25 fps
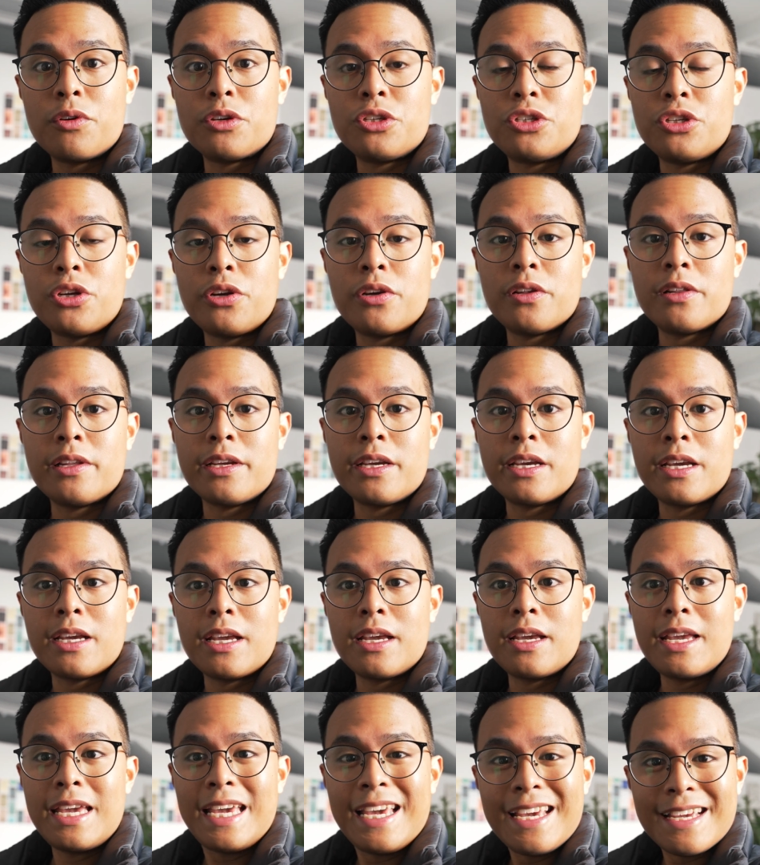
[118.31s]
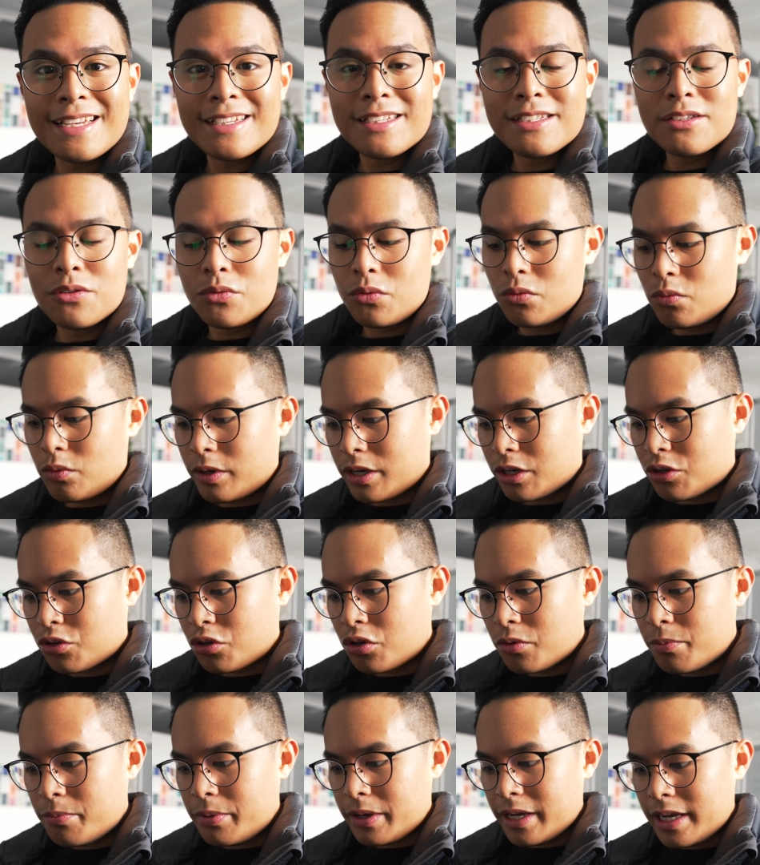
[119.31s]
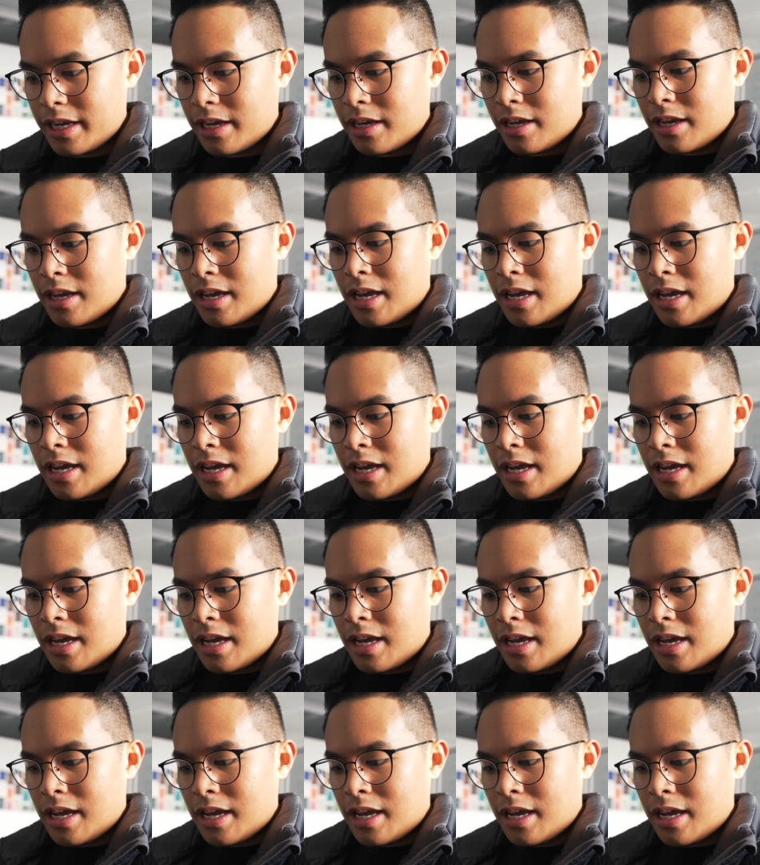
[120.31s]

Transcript: what journaling is or what it could be.